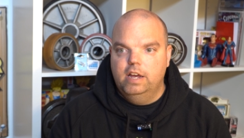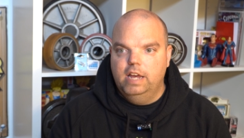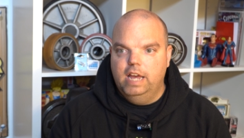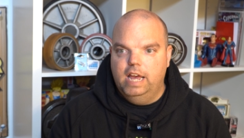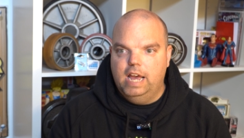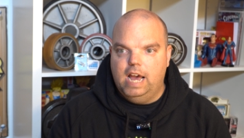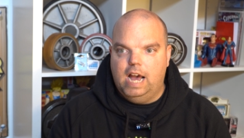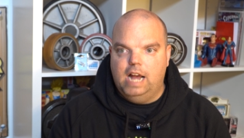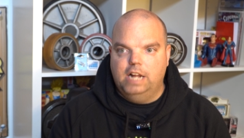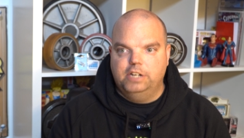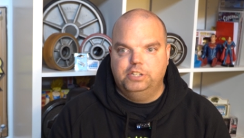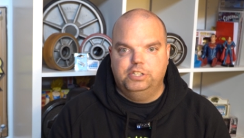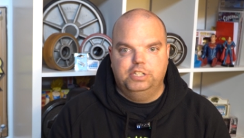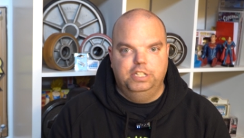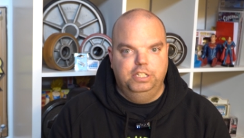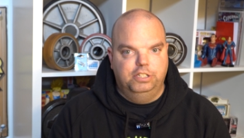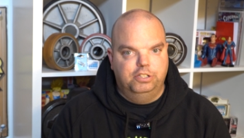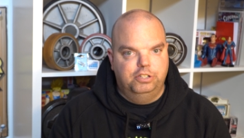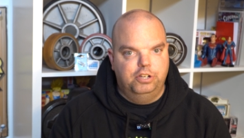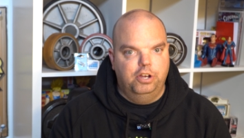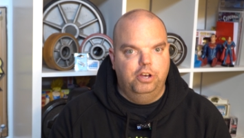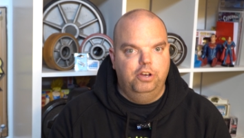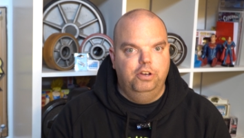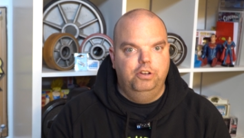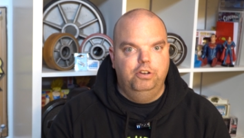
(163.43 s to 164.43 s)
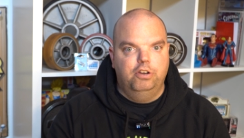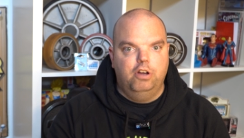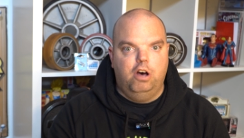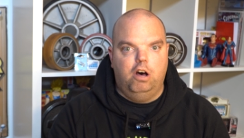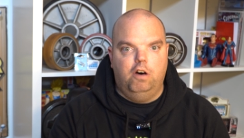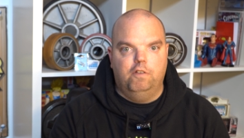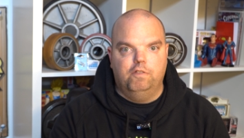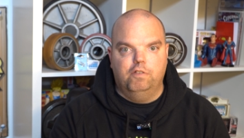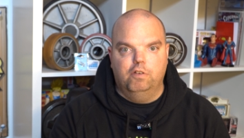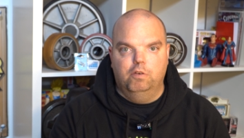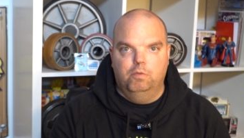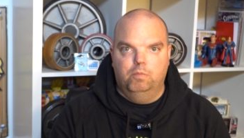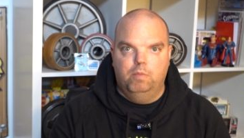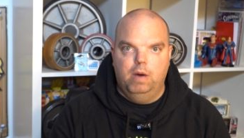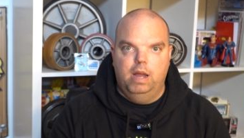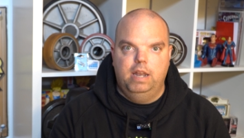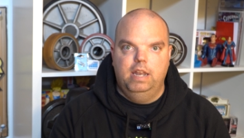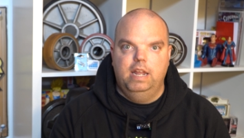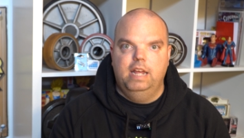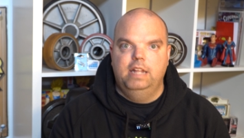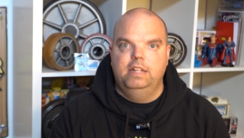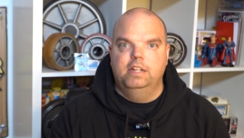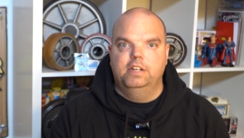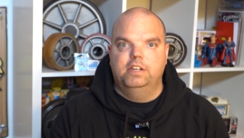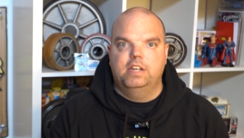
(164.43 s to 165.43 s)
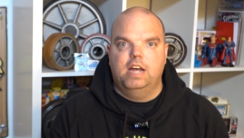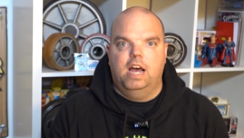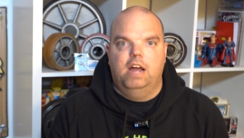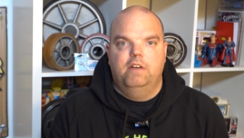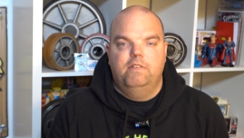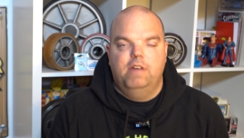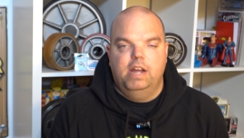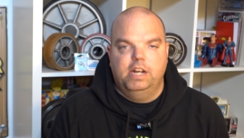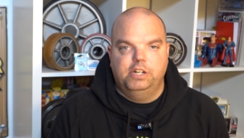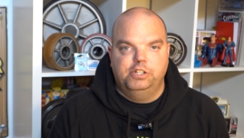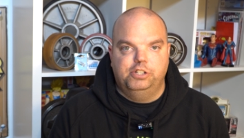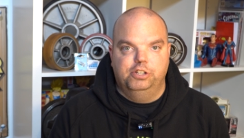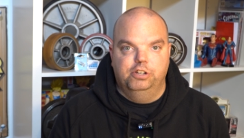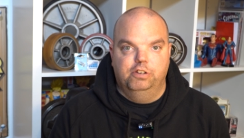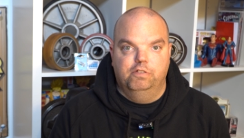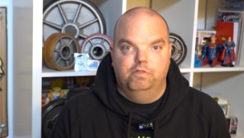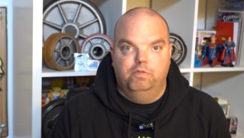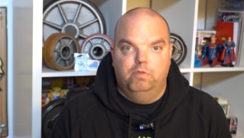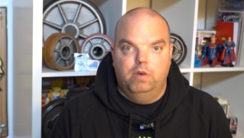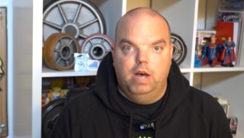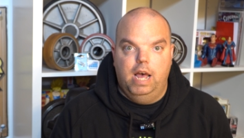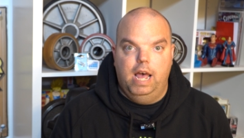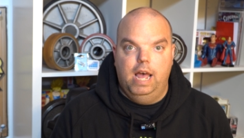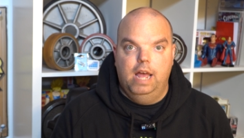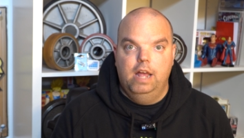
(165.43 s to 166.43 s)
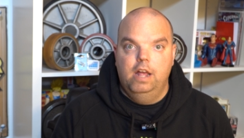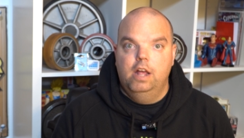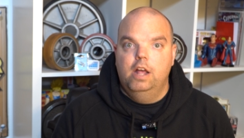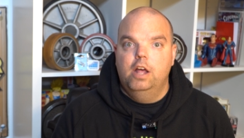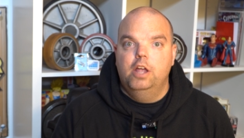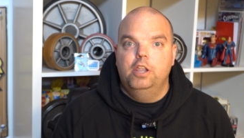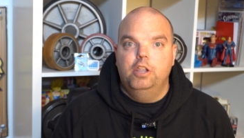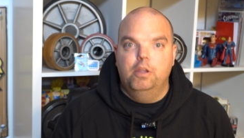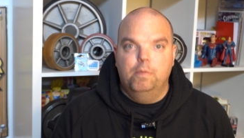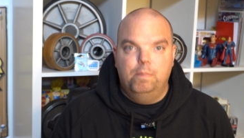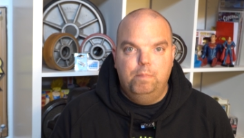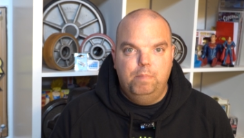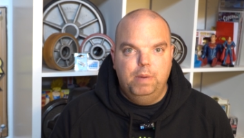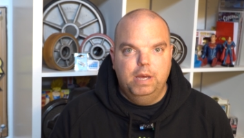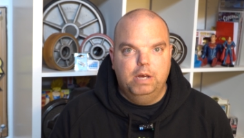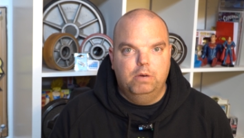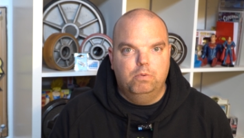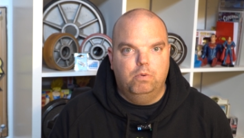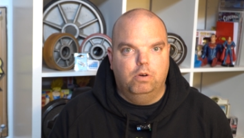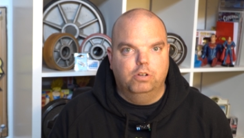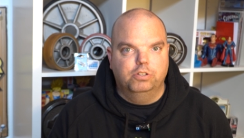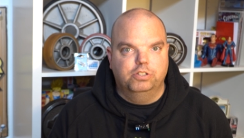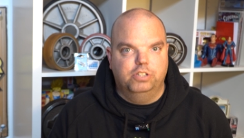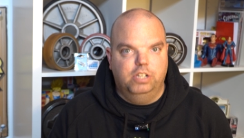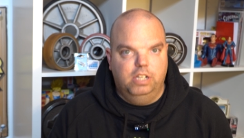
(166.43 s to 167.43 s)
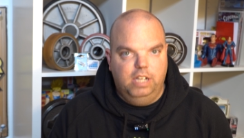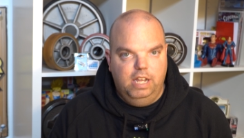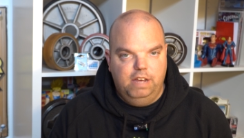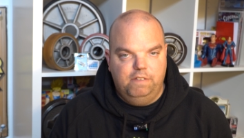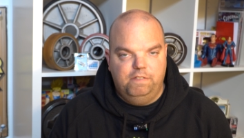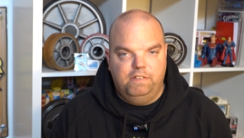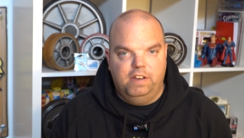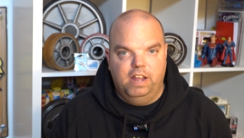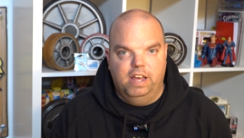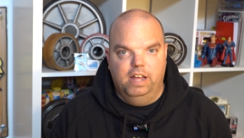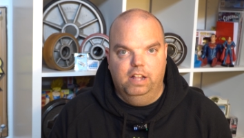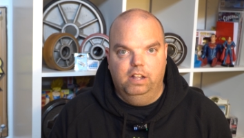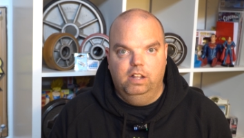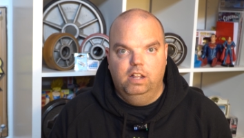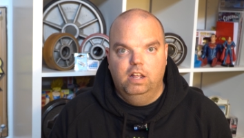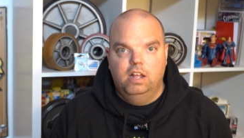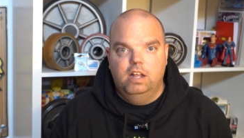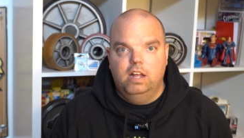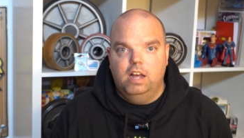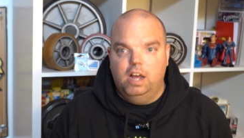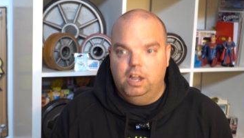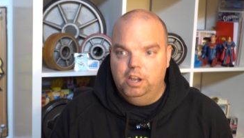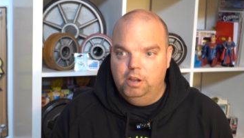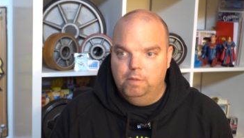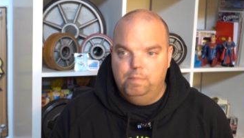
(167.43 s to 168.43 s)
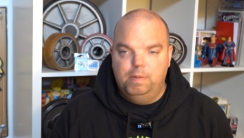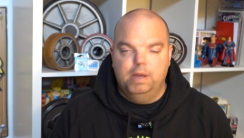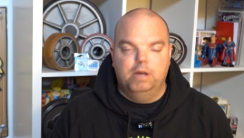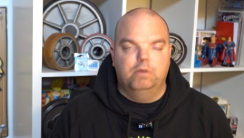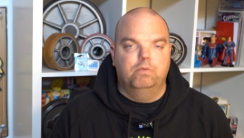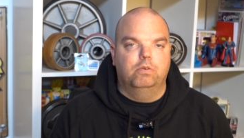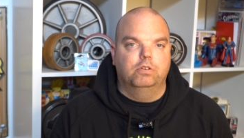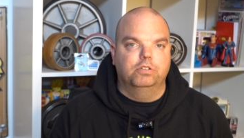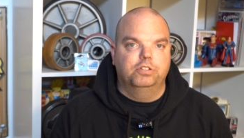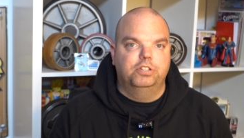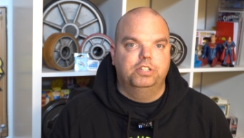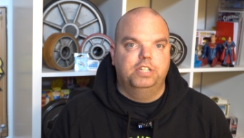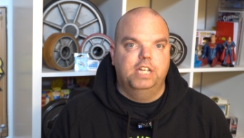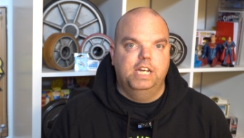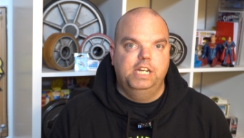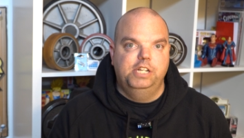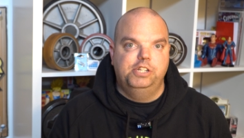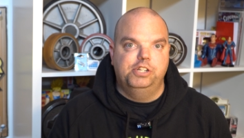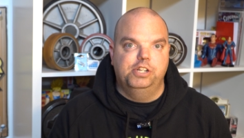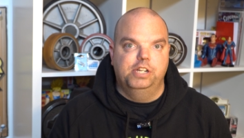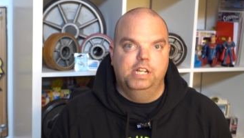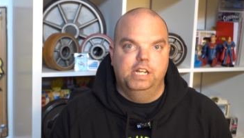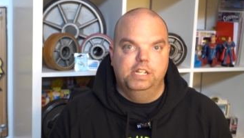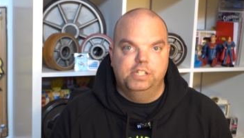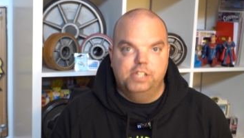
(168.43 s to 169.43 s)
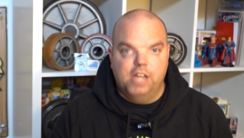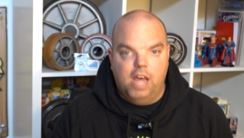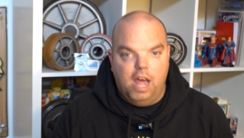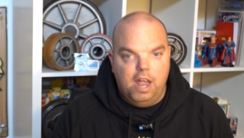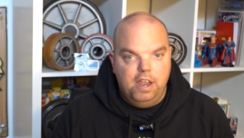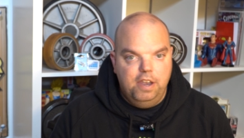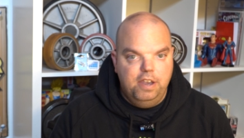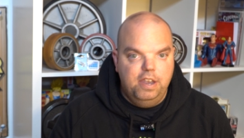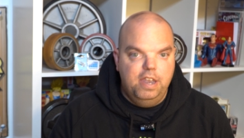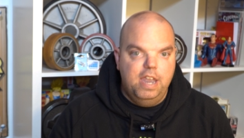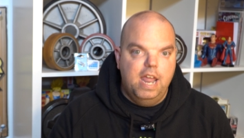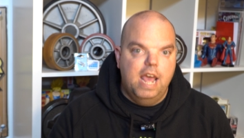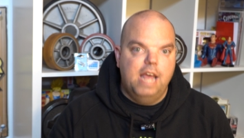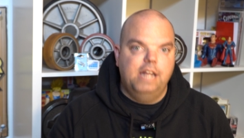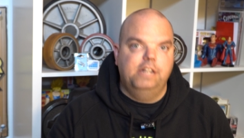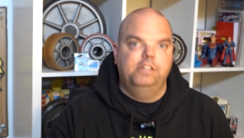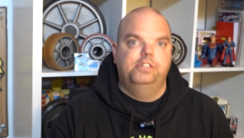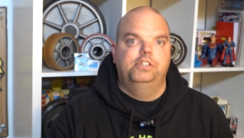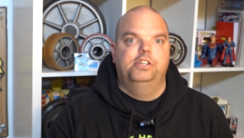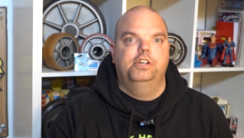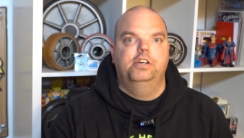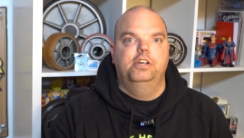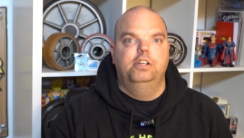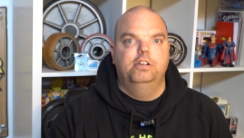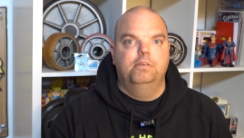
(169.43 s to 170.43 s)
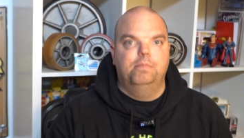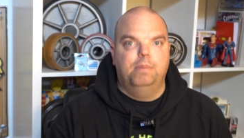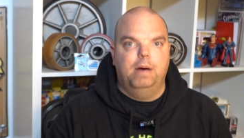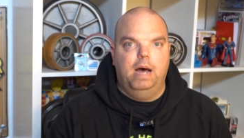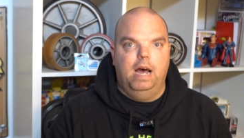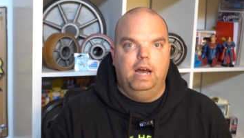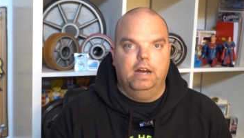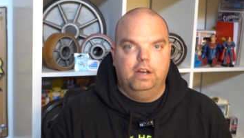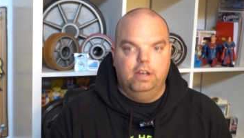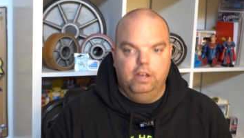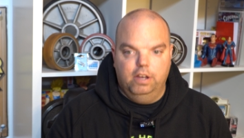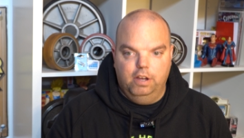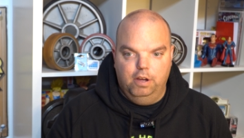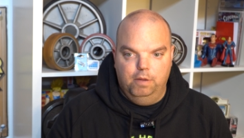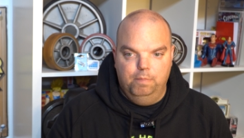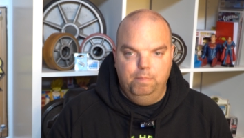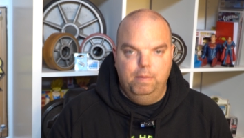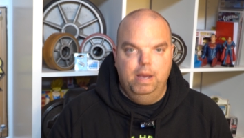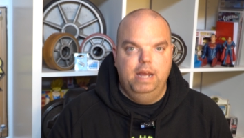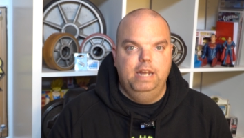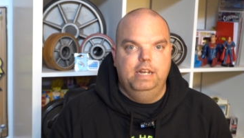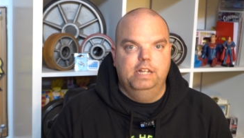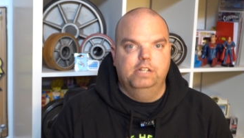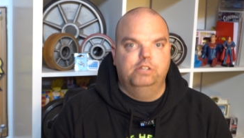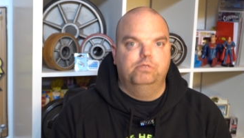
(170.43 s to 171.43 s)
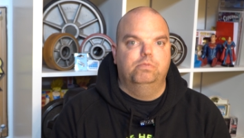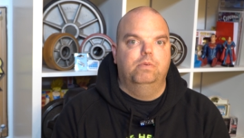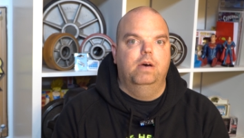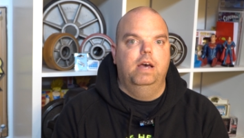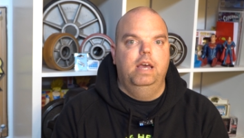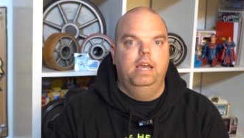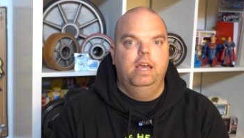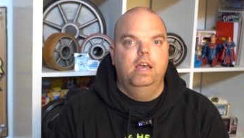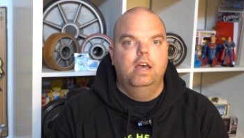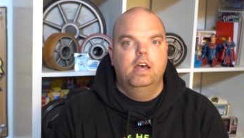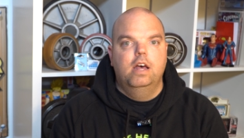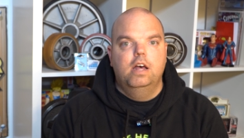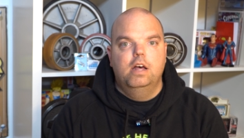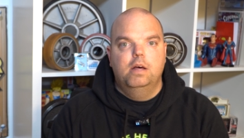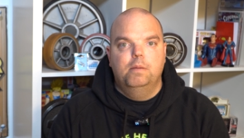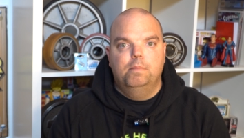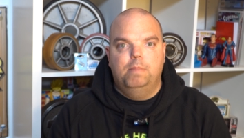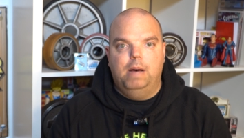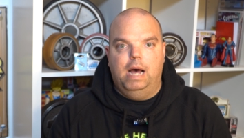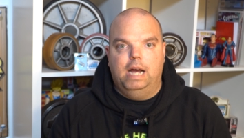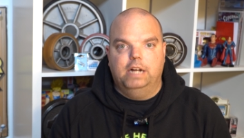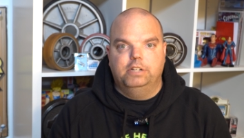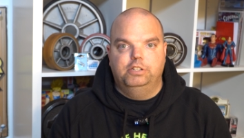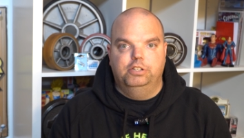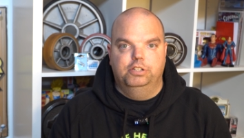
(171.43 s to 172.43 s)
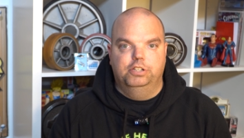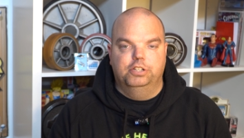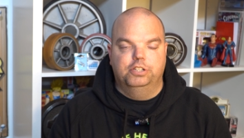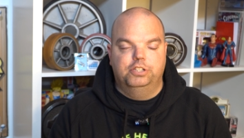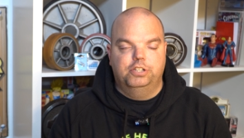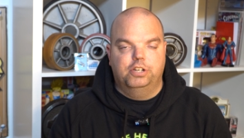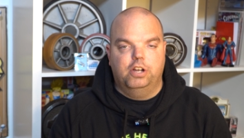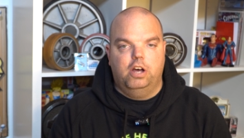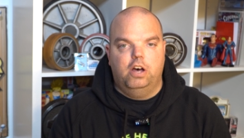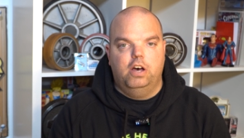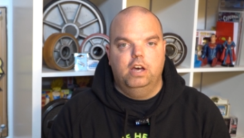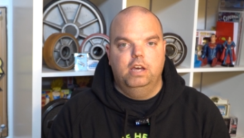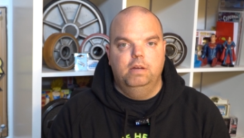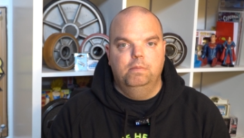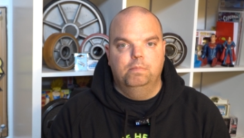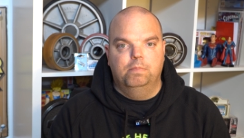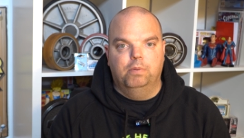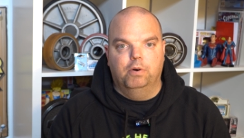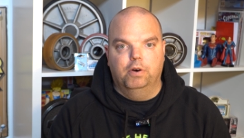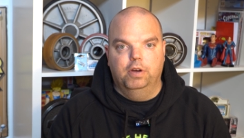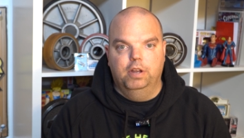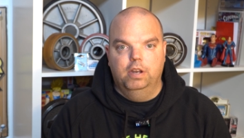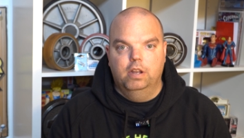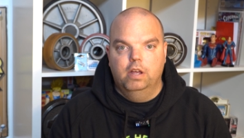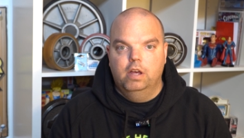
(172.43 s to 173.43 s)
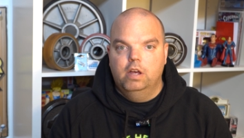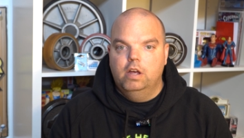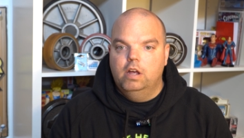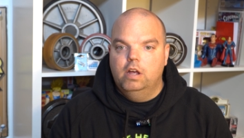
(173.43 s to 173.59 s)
it actually turned off and went in the direction of where the Big One's lift hill and the Big One station is, and then turned back and made its way back to the starting point.